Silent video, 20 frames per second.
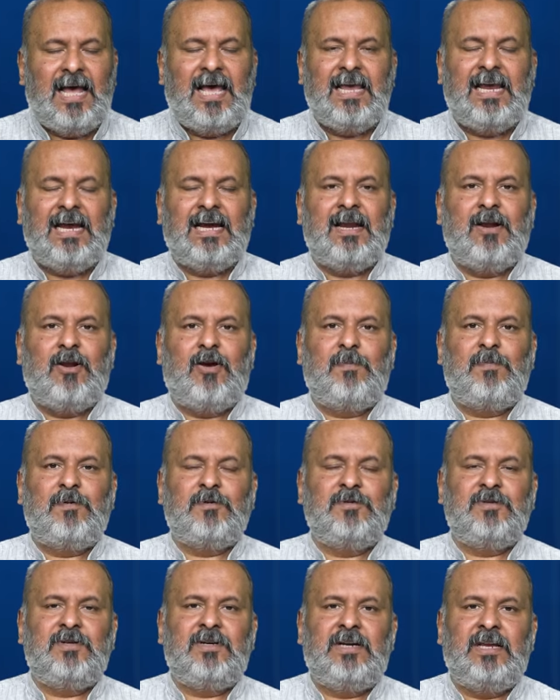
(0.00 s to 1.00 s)
I get an
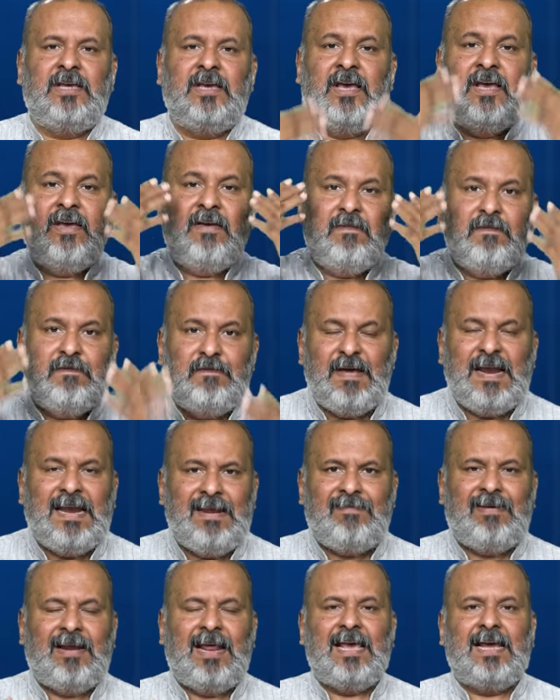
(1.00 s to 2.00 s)
opportunity.
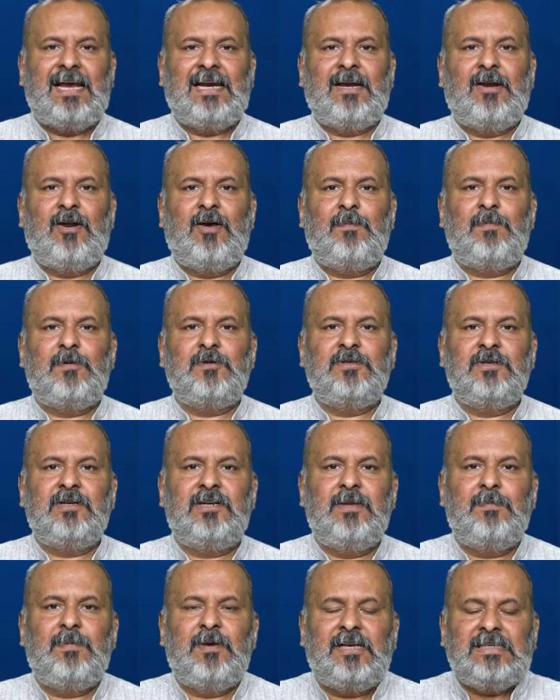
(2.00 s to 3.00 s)
Whenever I get an
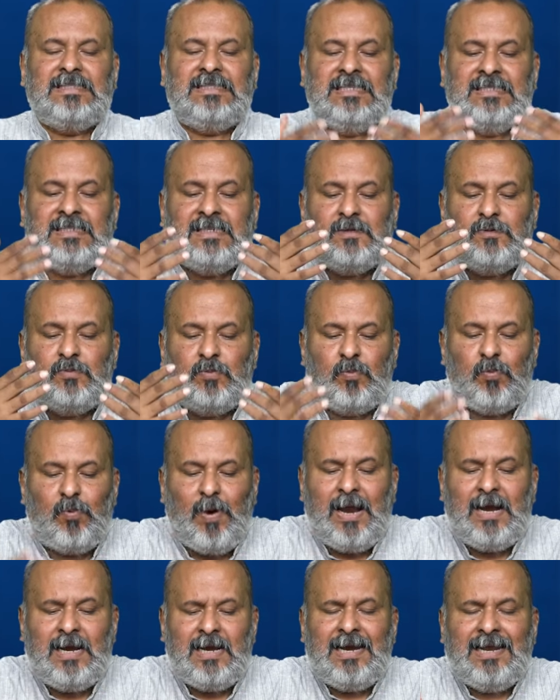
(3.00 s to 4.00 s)
opportunity, because this is
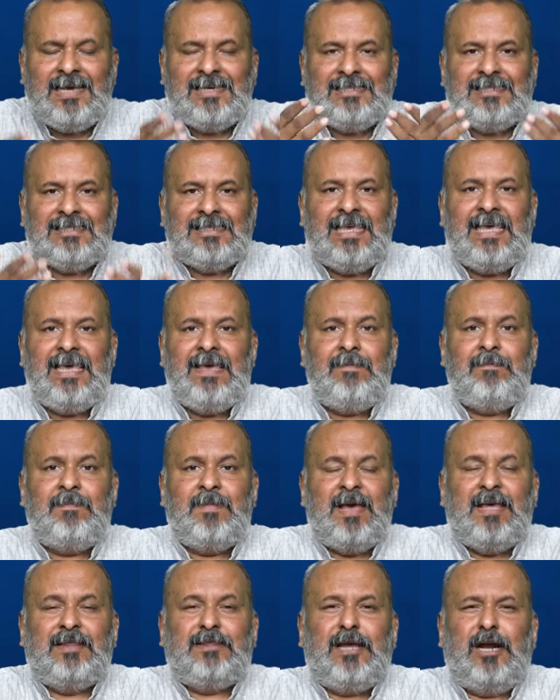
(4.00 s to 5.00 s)
one scheme
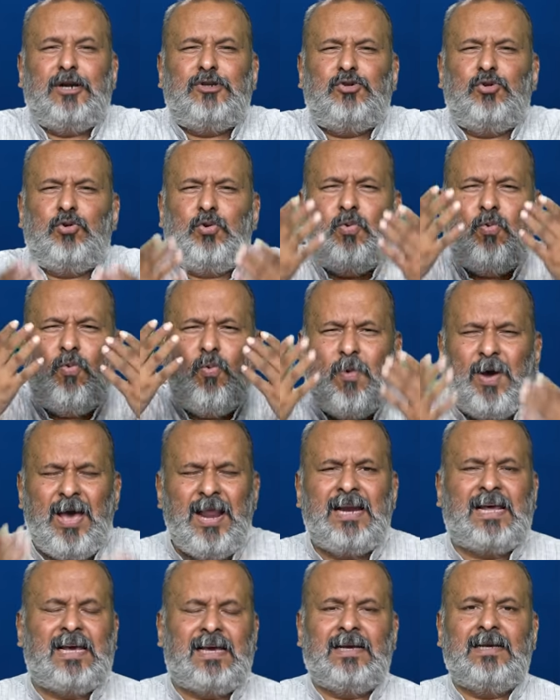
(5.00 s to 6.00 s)
that should
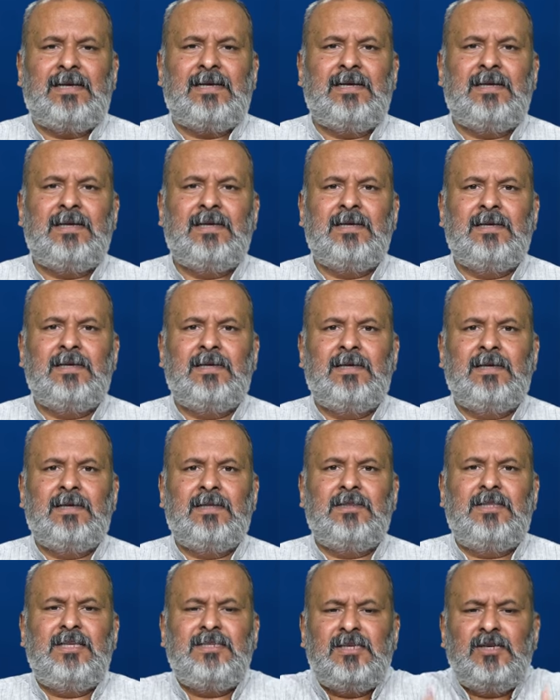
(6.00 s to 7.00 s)
work.
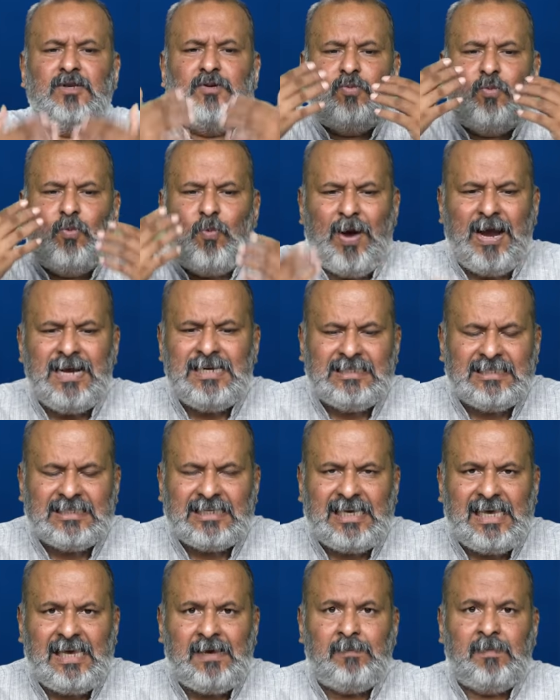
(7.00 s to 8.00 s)
This is one
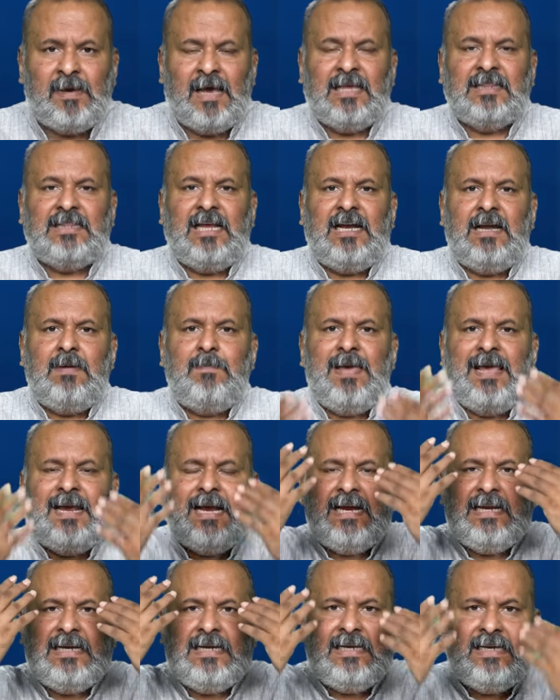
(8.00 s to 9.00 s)
scheme that will make
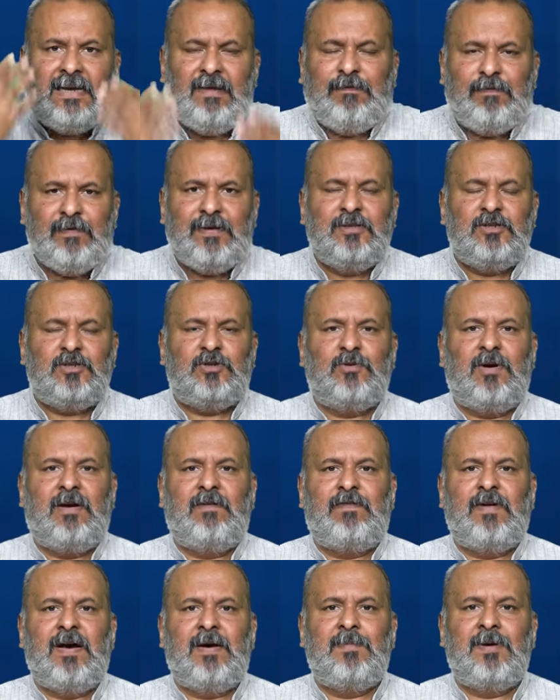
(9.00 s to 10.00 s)
a difference to our
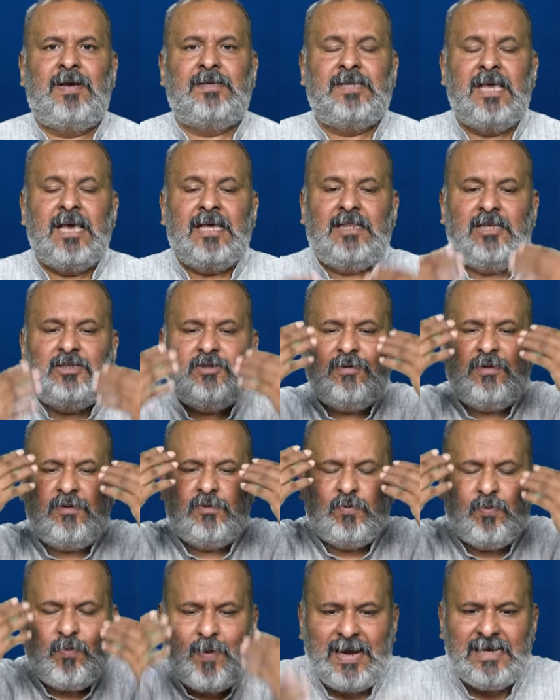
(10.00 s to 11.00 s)
farmers. This
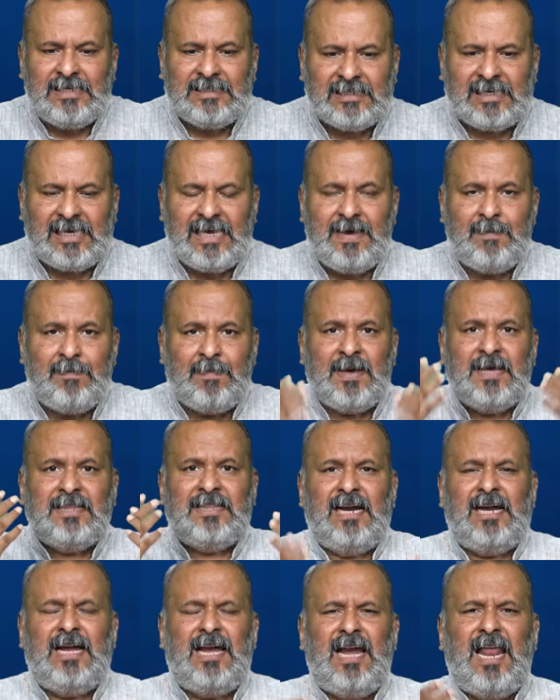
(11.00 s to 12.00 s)
is one scheme
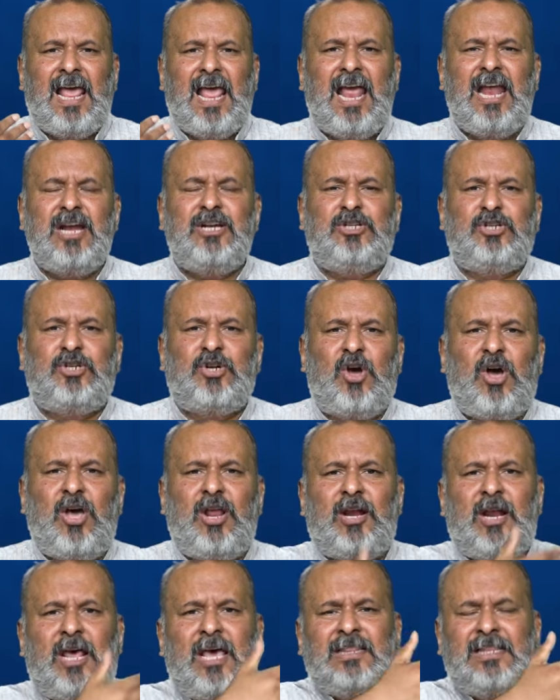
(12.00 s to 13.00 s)
that will
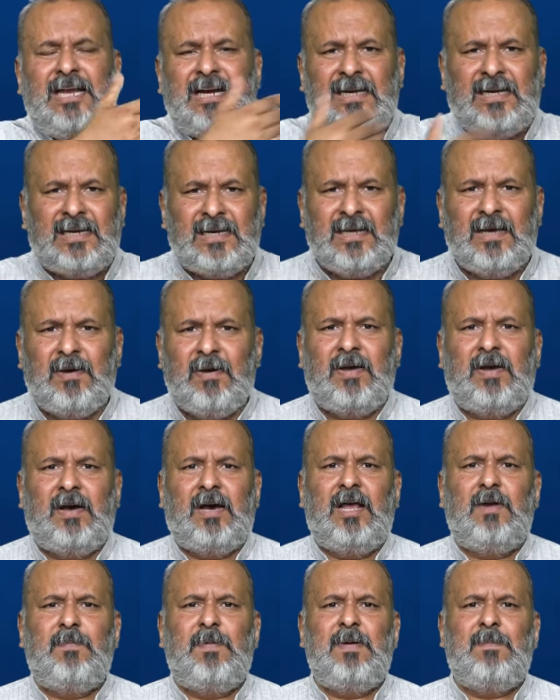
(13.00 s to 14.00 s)
ensure that
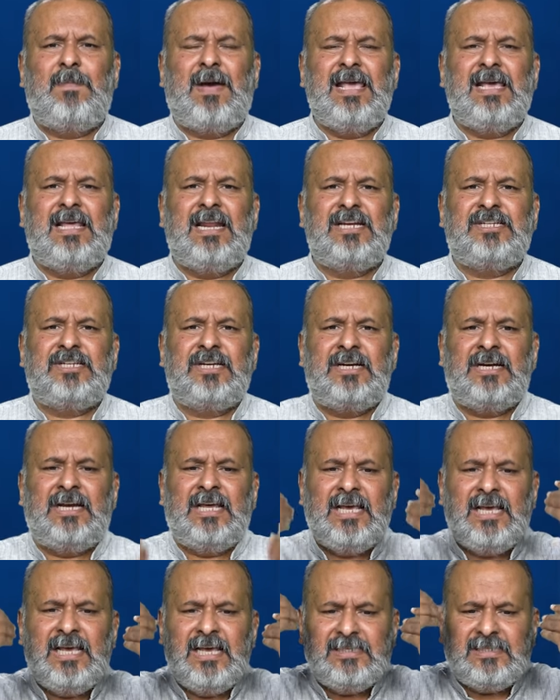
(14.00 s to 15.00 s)
urban migration
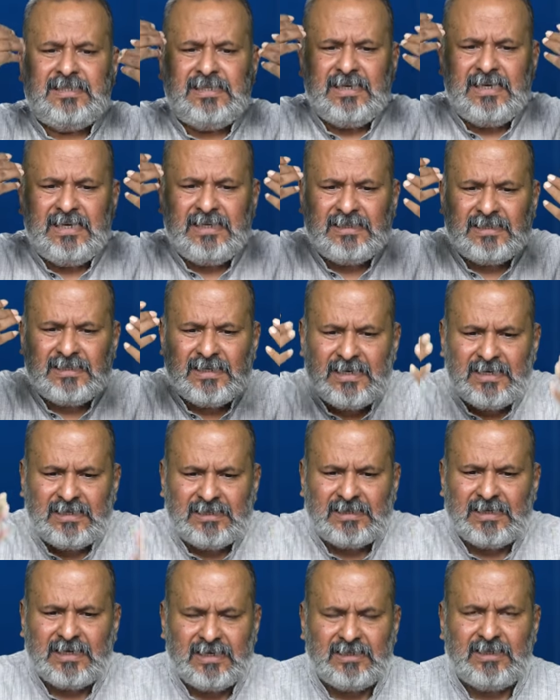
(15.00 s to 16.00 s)
is
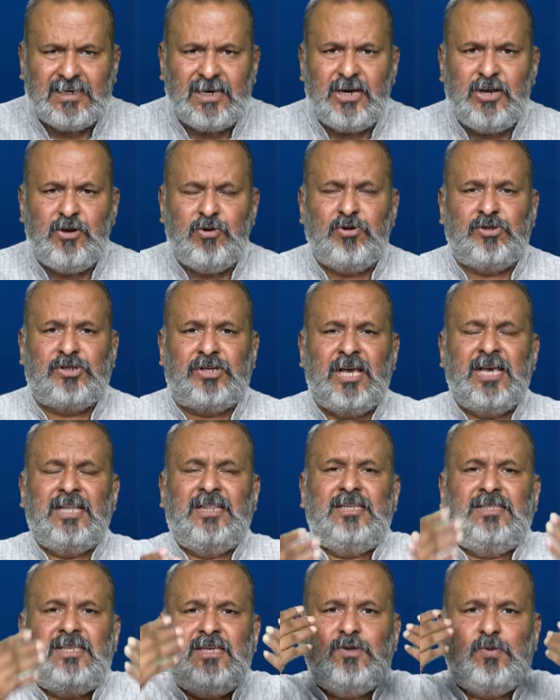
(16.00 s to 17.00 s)
reduced.
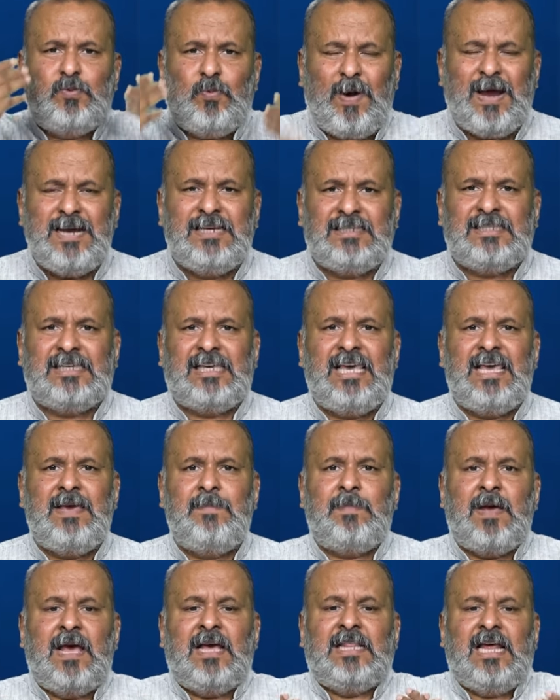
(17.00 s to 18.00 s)
This is one
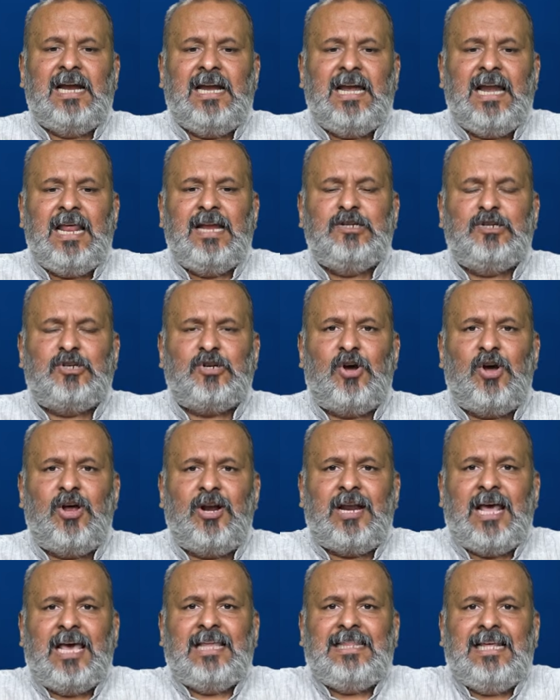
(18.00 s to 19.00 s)
scheme that will
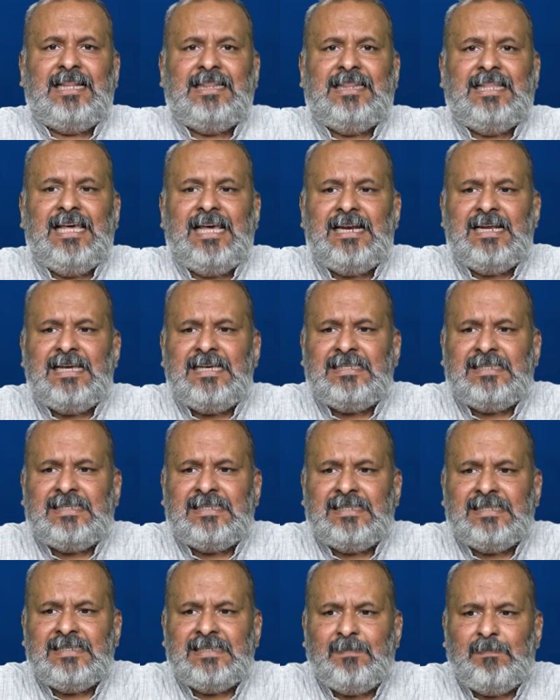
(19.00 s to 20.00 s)
ensure that there
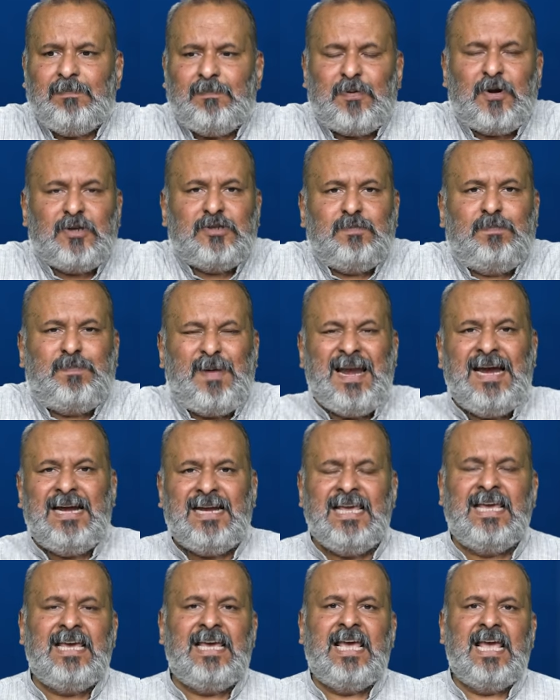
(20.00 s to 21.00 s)
is
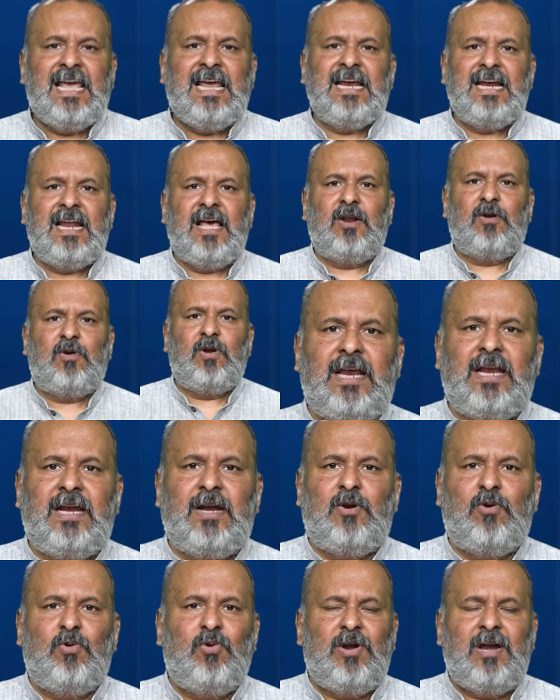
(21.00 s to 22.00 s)
prosperity
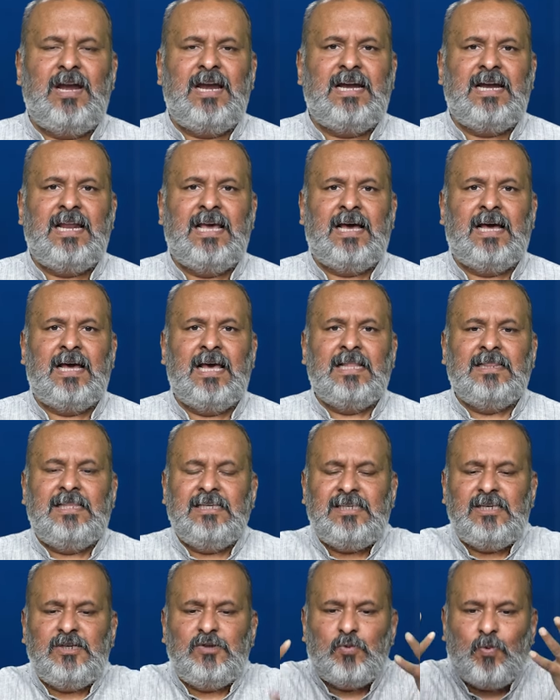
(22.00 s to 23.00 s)
in rural India.
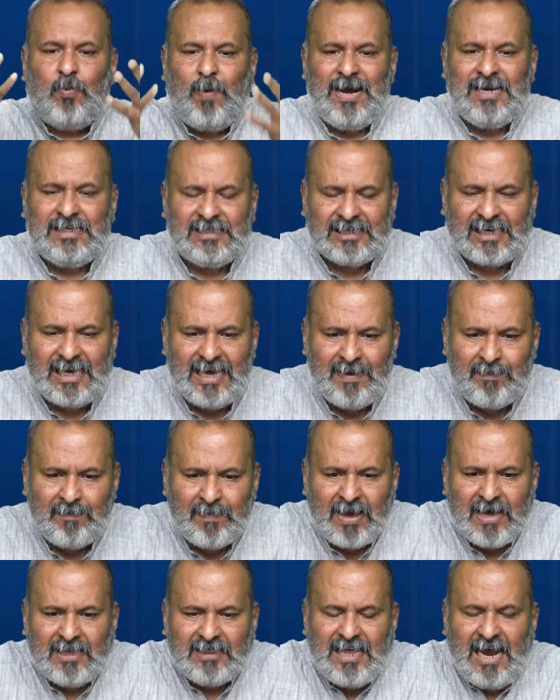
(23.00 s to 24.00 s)
This is one
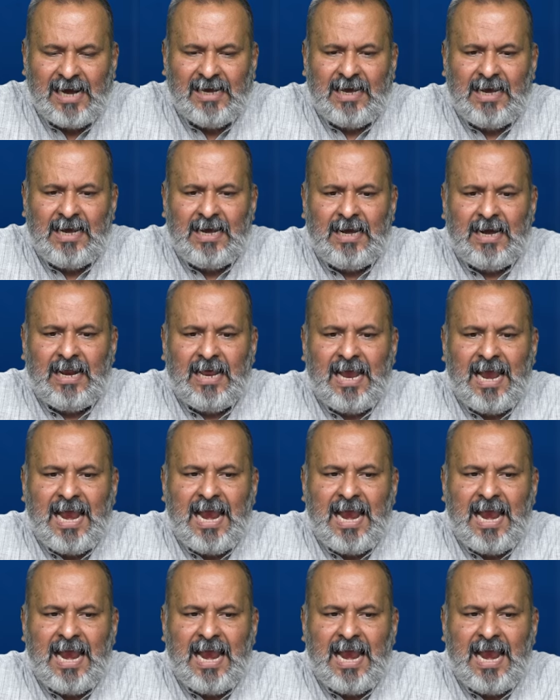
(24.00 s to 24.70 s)
scheme that will